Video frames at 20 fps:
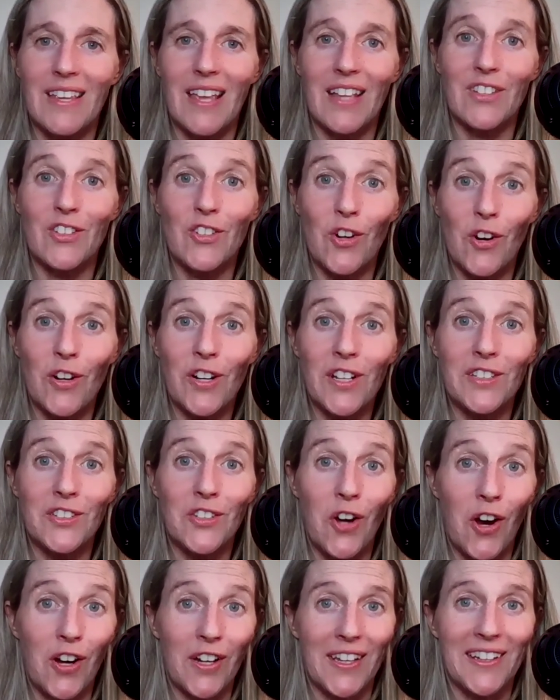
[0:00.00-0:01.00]
and started
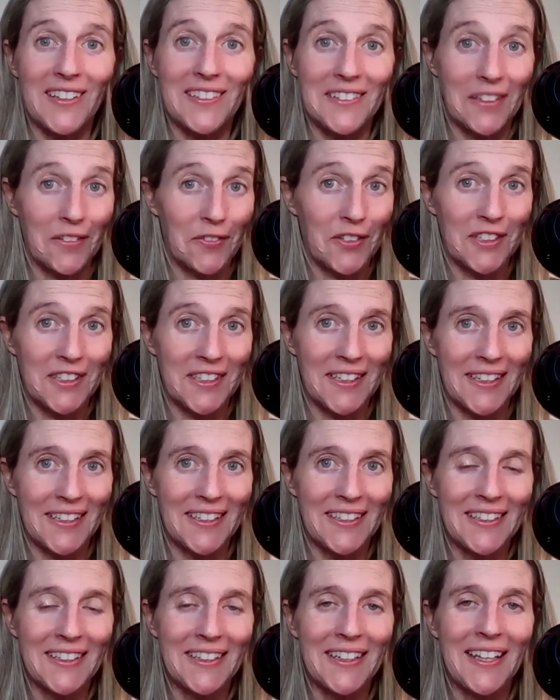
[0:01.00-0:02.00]
talking differently.
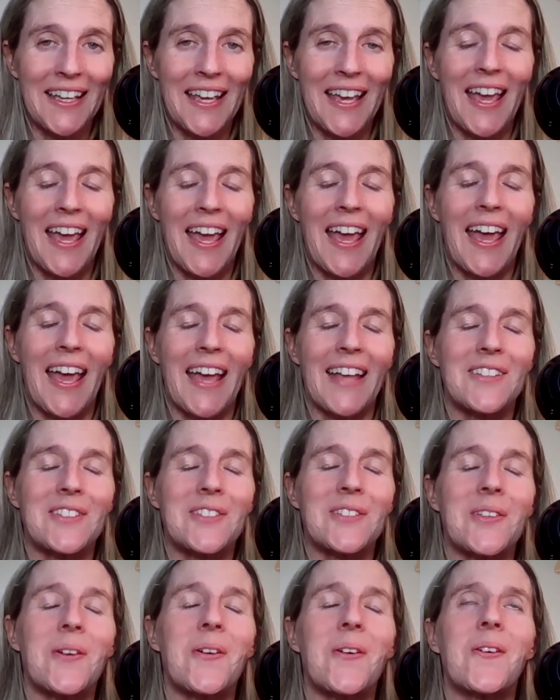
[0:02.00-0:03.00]
And
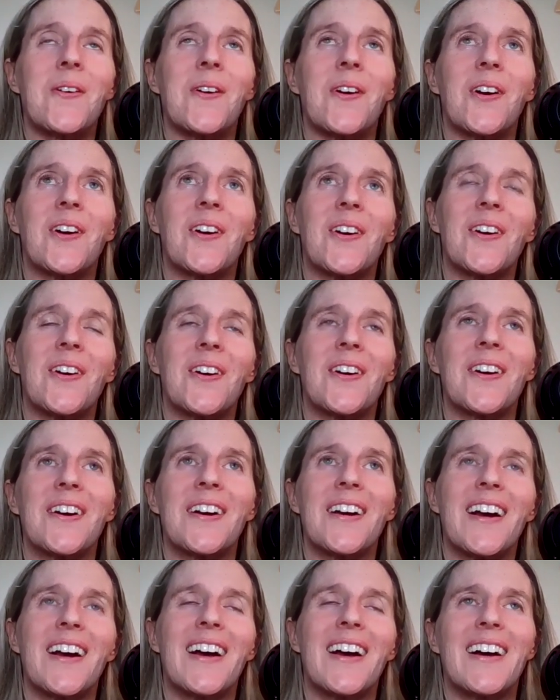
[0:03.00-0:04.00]
so
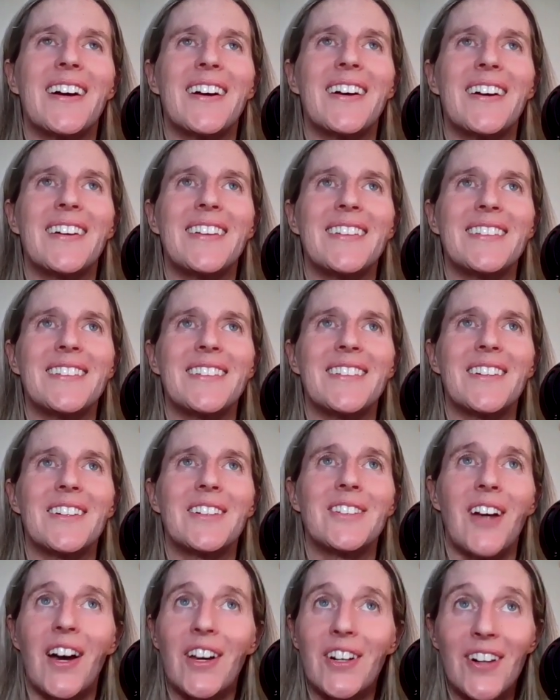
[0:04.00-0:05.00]
her
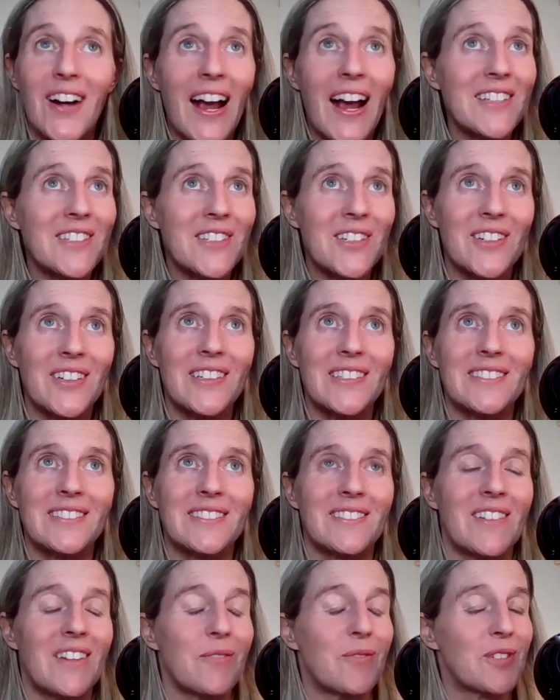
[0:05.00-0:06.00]
daughter asked her,
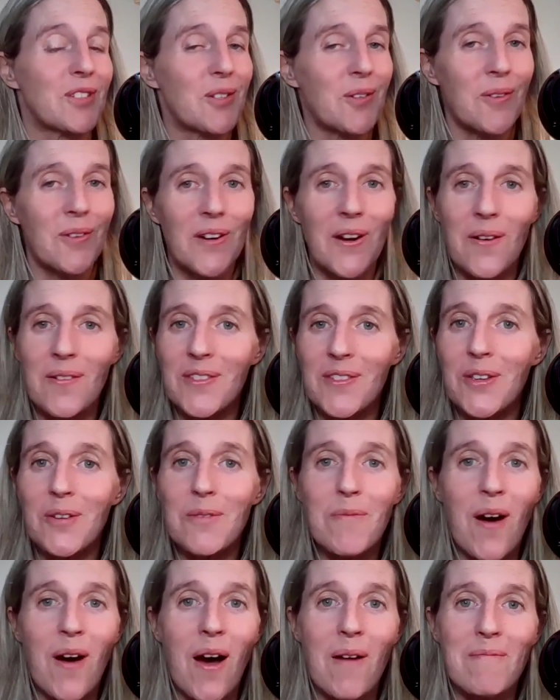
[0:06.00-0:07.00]
"What's going on with
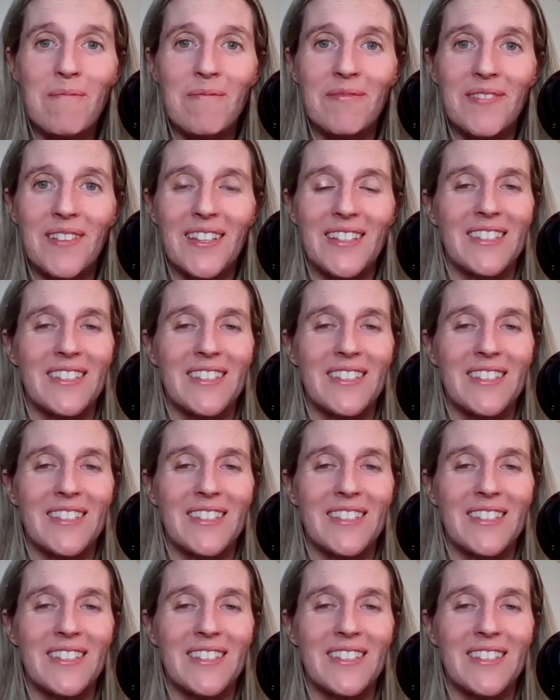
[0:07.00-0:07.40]
you, Mom?"